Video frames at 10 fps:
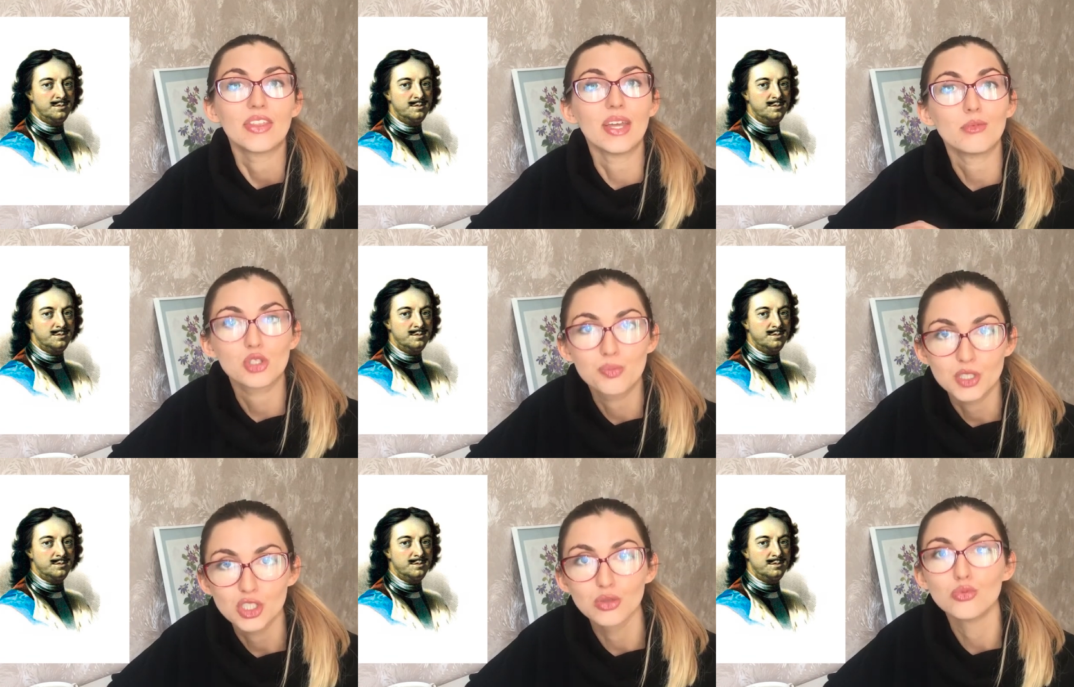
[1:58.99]
Speaker 1: There were
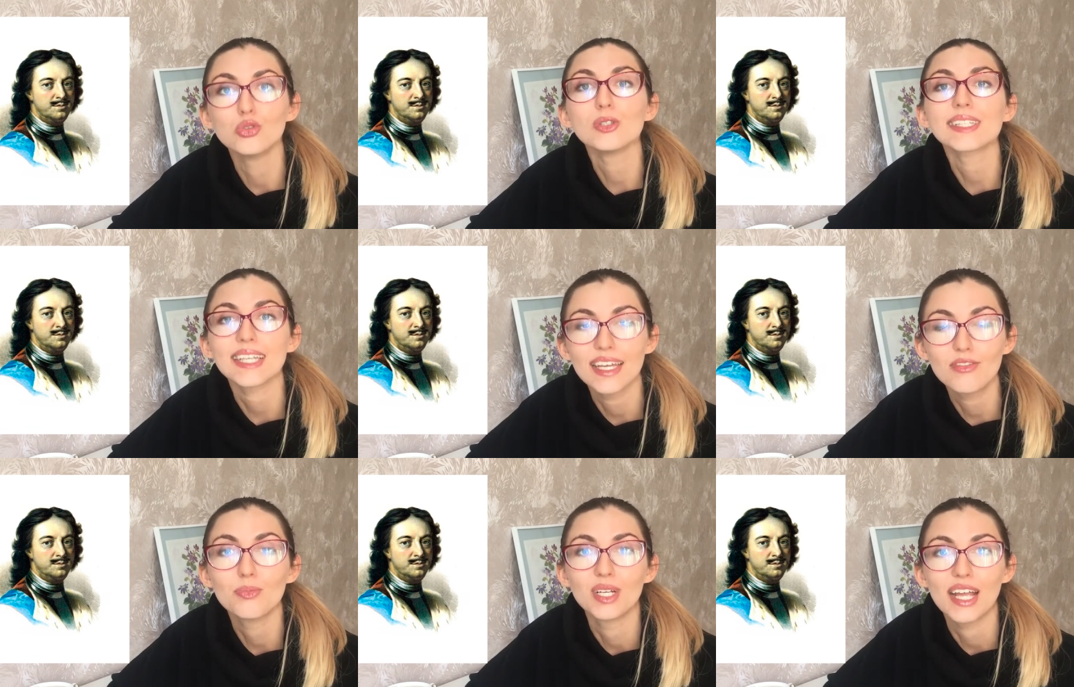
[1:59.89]
special rules
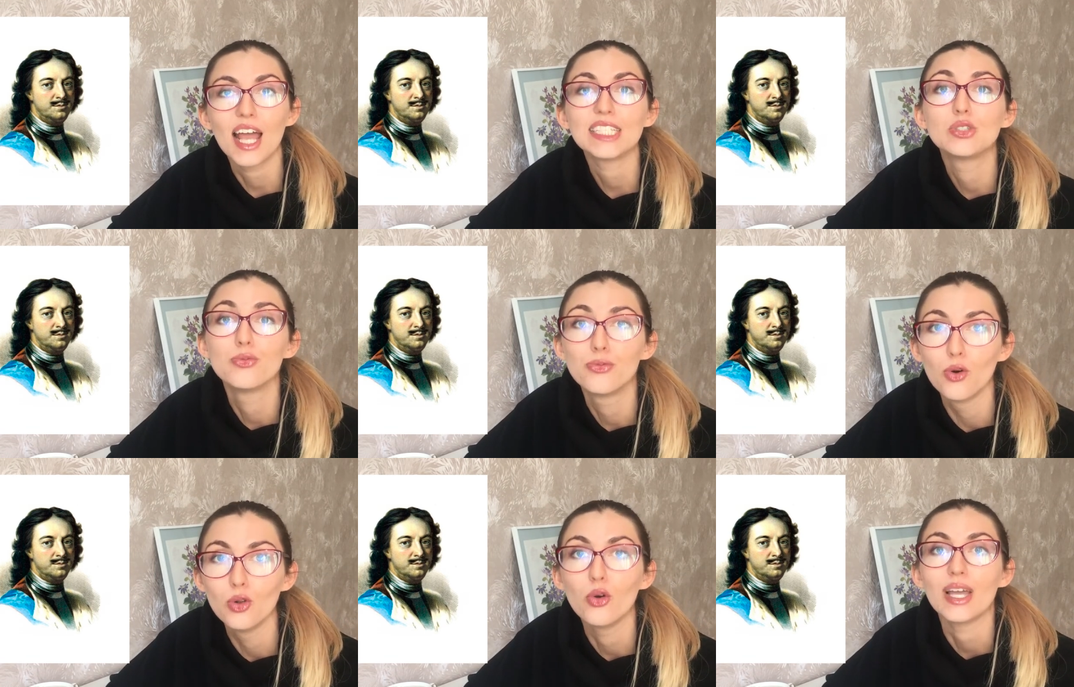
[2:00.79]
everybody had to
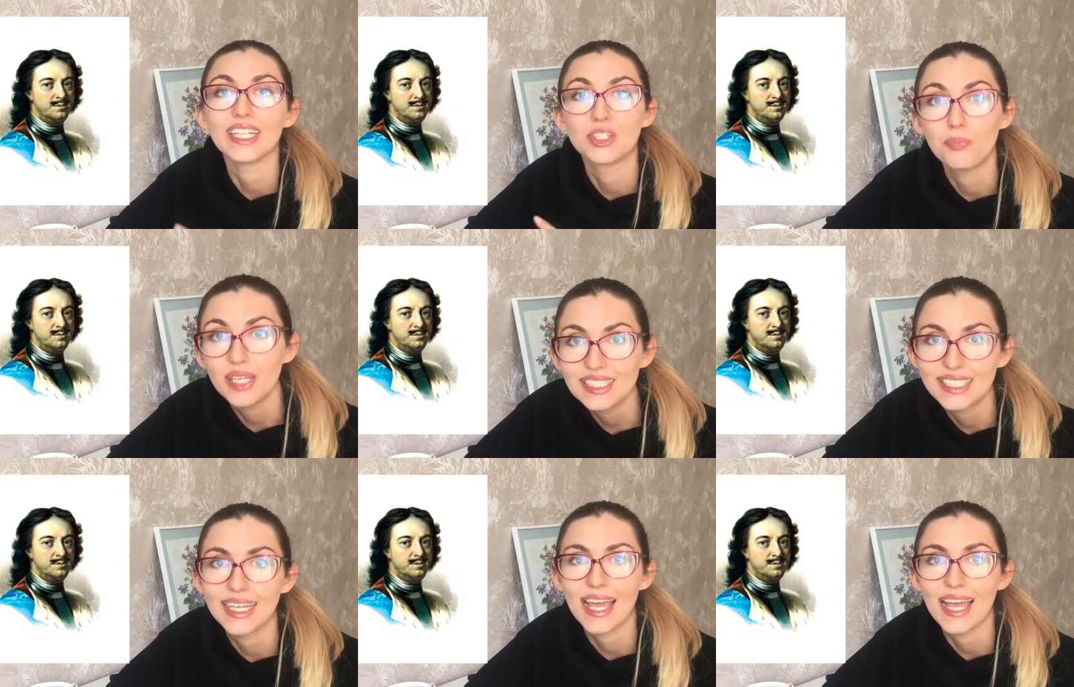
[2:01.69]
follow, and Peter